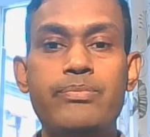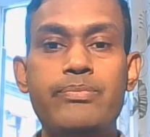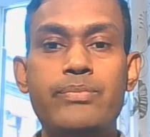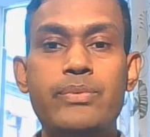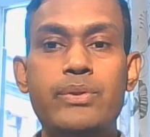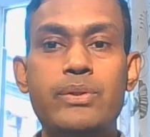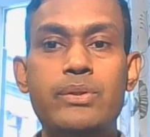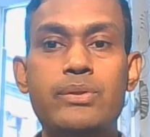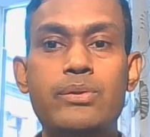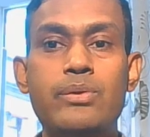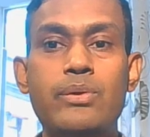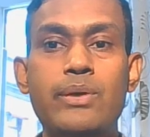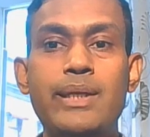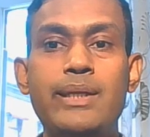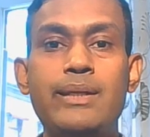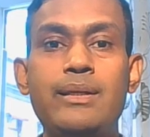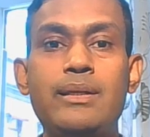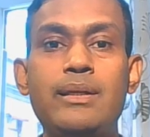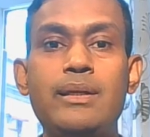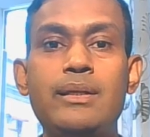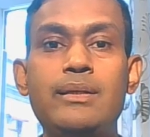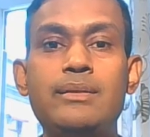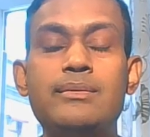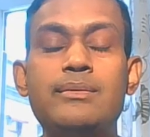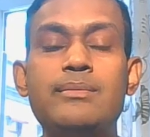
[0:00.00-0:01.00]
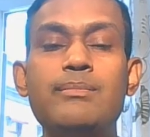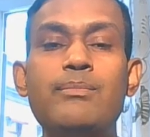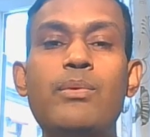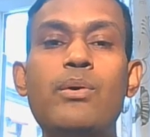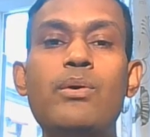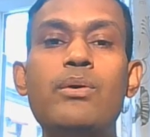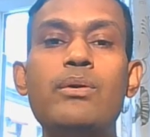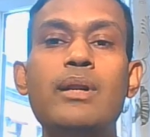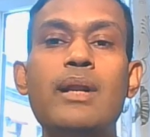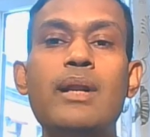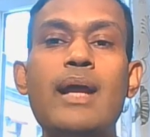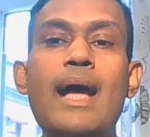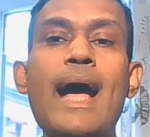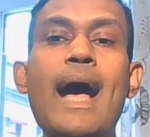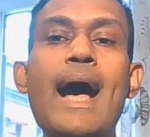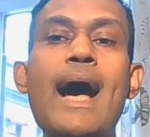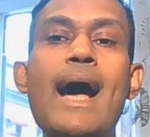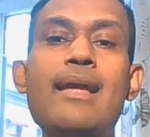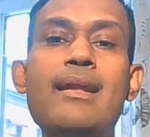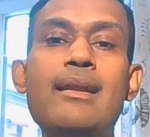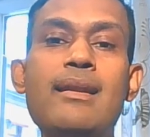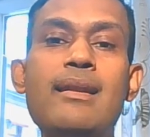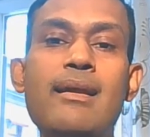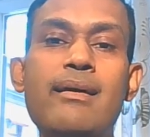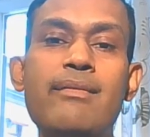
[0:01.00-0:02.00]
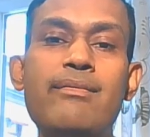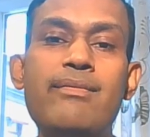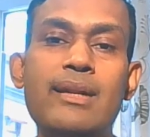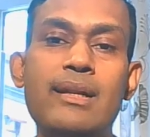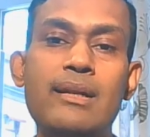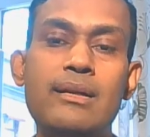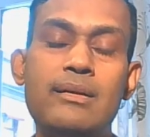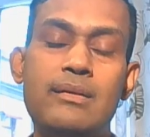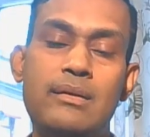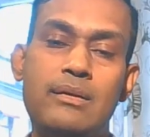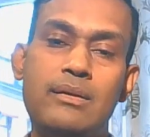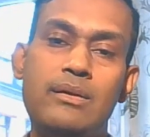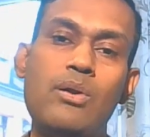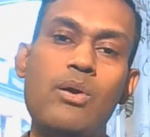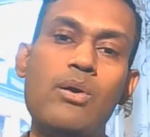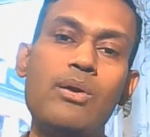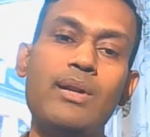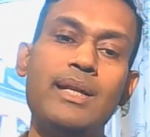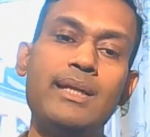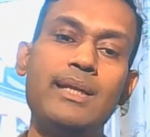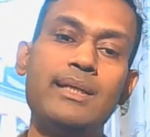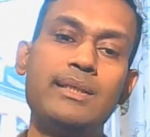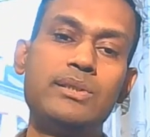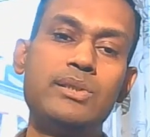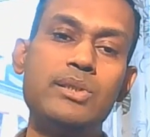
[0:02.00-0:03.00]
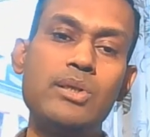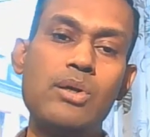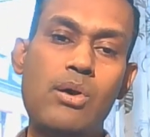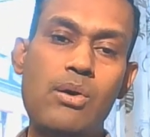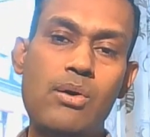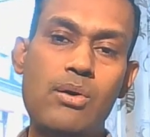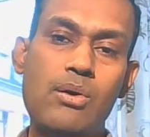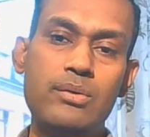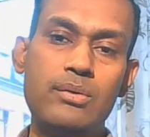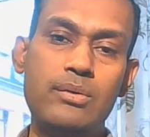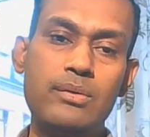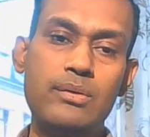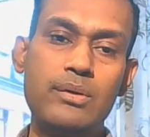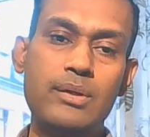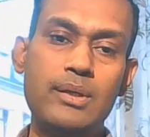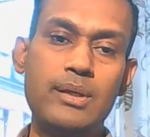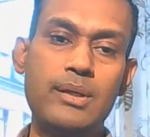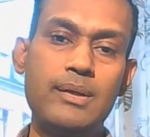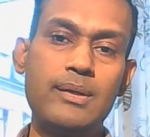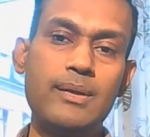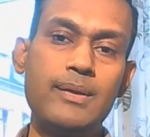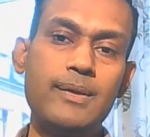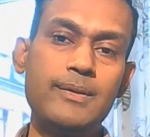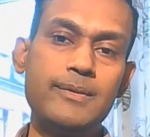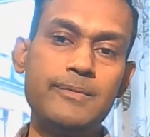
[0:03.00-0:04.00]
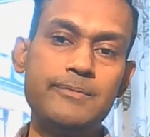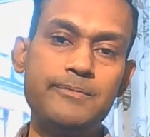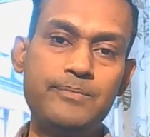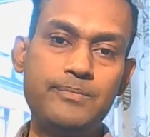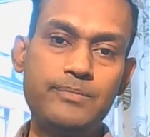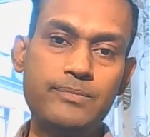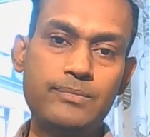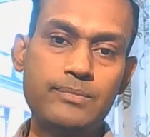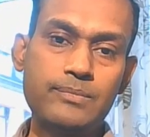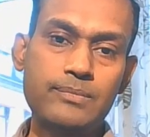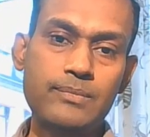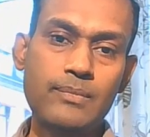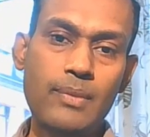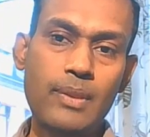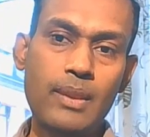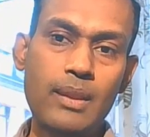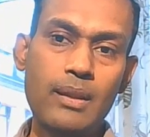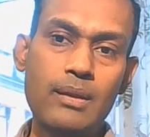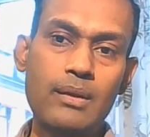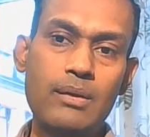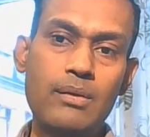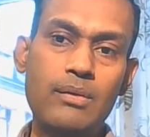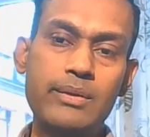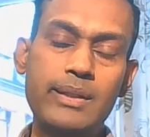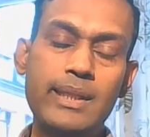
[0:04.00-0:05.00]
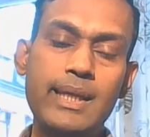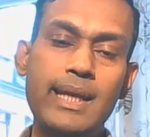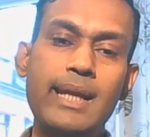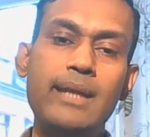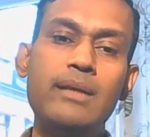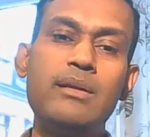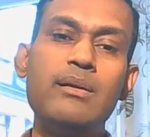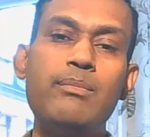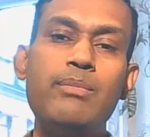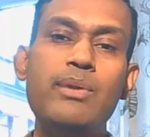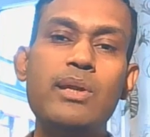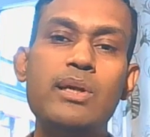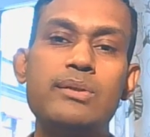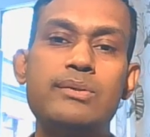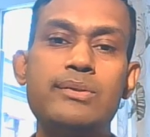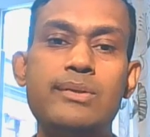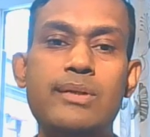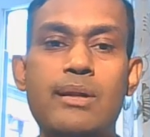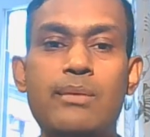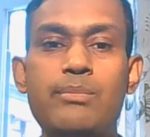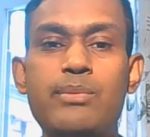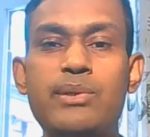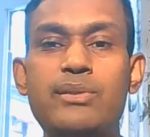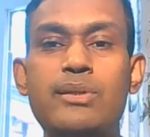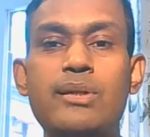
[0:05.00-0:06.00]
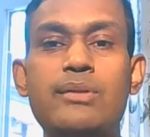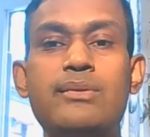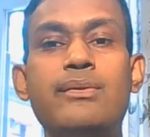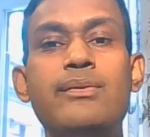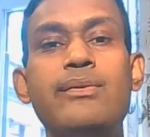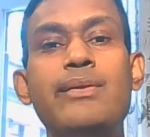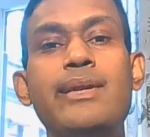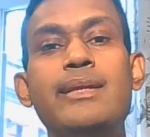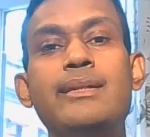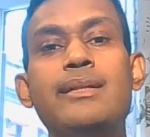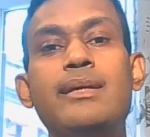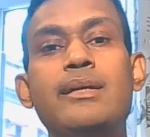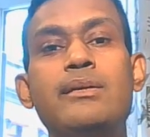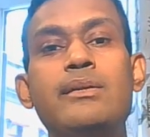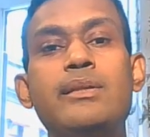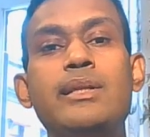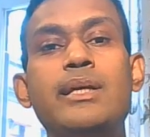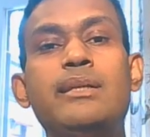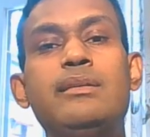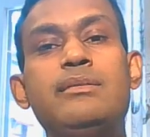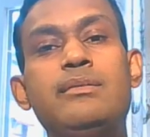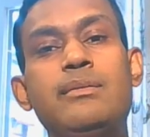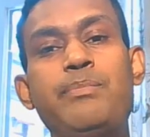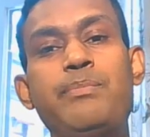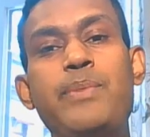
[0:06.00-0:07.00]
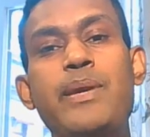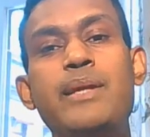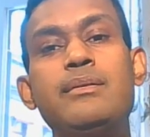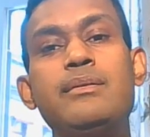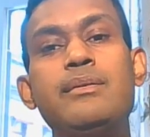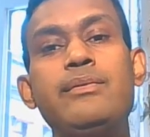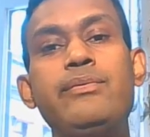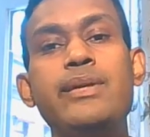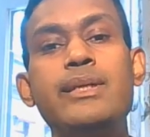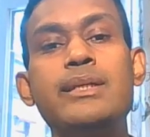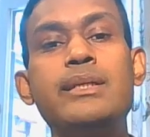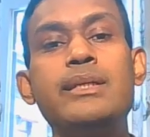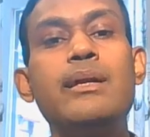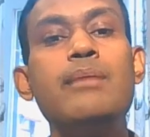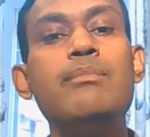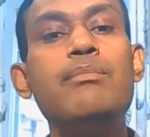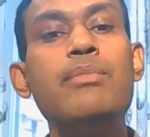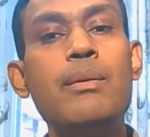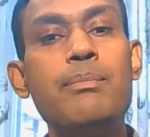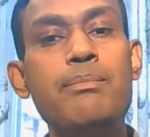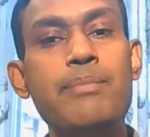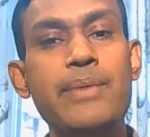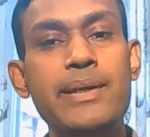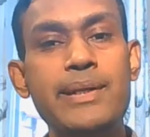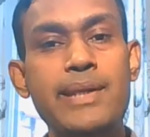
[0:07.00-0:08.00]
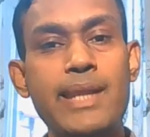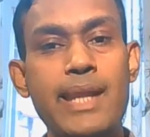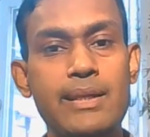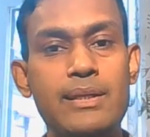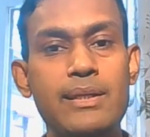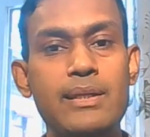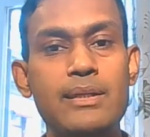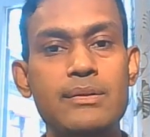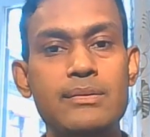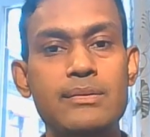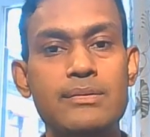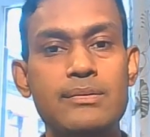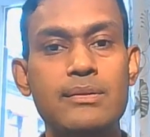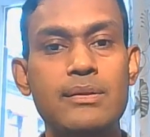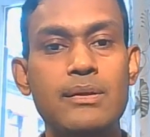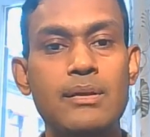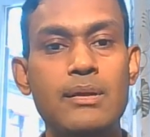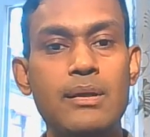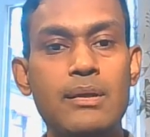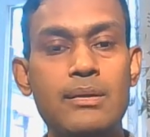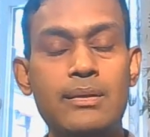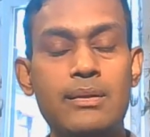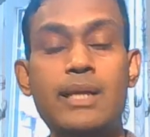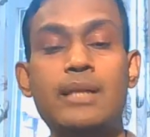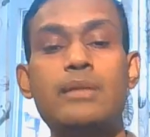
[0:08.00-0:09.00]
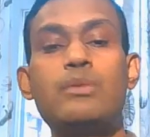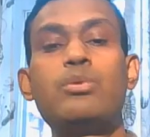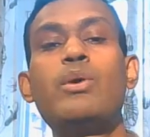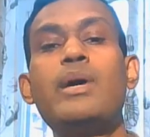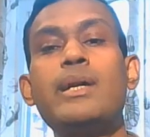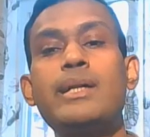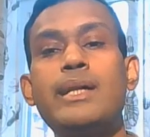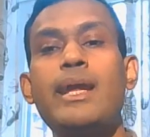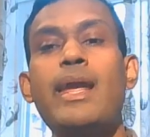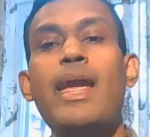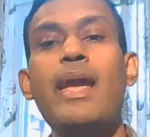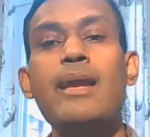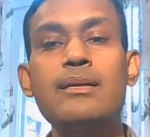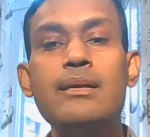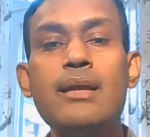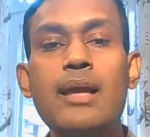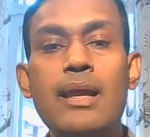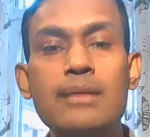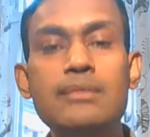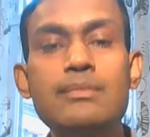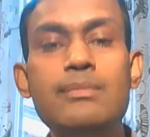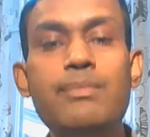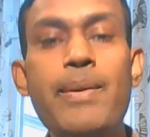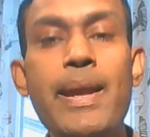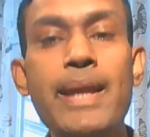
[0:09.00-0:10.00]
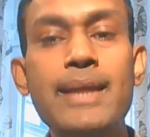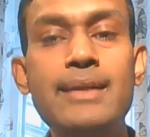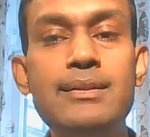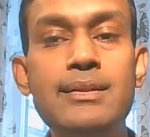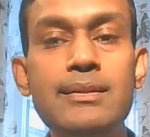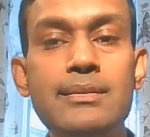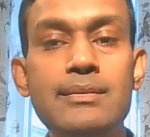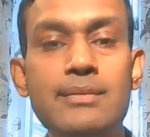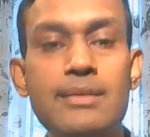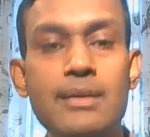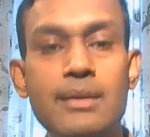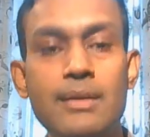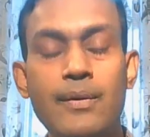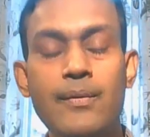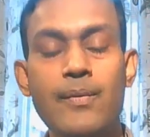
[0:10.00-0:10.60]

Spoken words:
So it's more high level knowledge on the AWS services rather than specific development areas. That's what I expected.